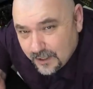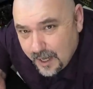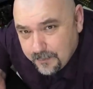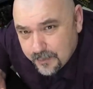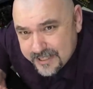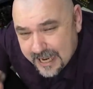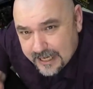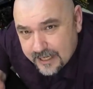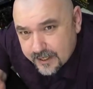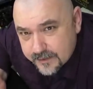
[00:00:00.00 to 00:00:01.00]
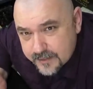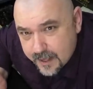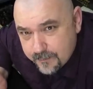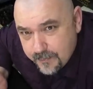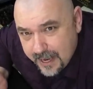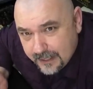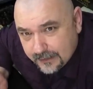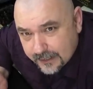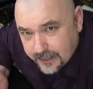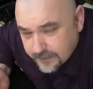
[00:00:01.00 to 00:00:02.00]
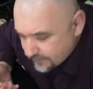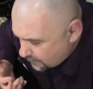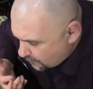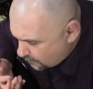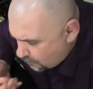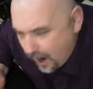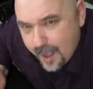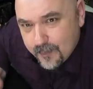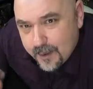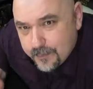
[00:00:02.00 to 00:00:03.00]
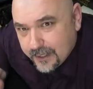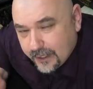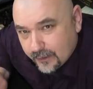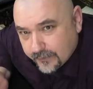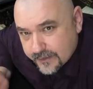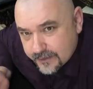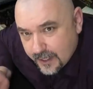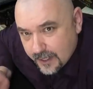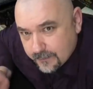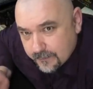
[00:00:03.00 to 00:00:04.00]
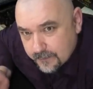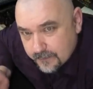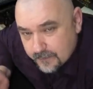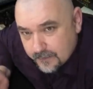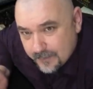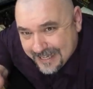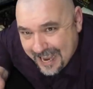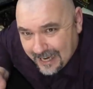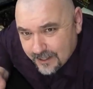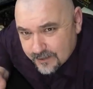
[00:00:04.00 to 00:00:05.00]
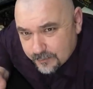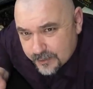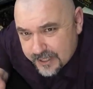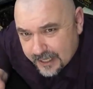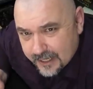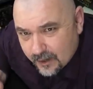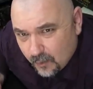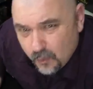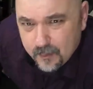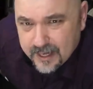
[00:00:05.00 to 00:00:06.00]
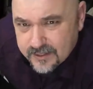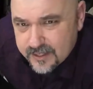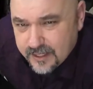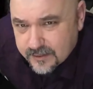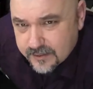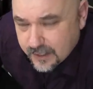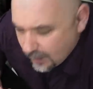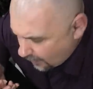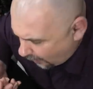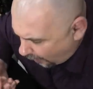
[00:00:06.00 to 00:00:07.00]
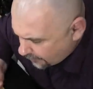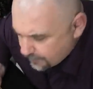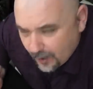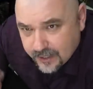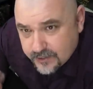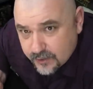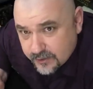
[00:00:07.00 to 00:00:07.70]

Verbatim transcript: like Britannia does that badly, so why am I picking on this game? The mechanics of Britannia all make sense. Occupying certain